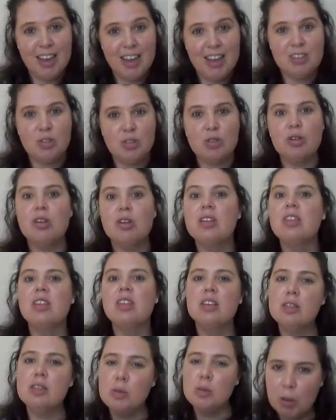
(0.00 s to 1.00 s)
And so
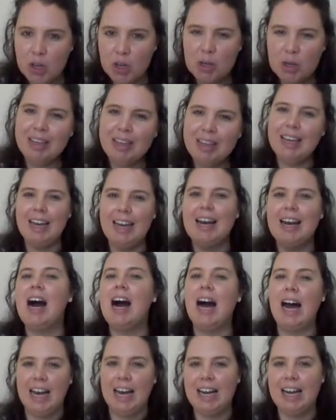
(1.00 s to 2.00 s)
this poem again
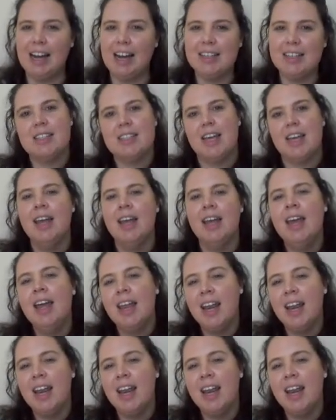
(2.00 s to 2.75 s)
highlights that